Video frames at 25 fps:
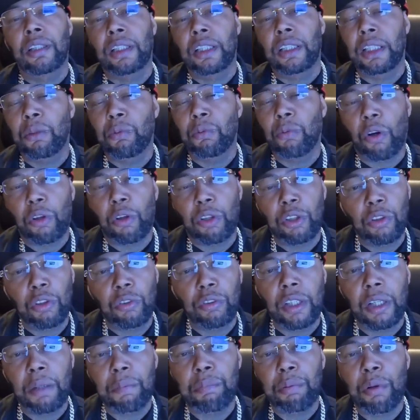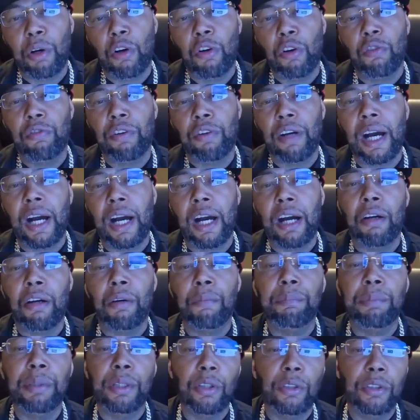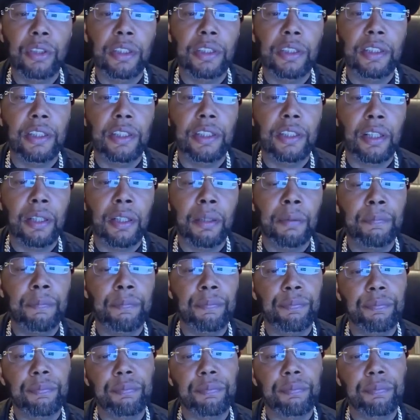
Keep working on that profile, building it up,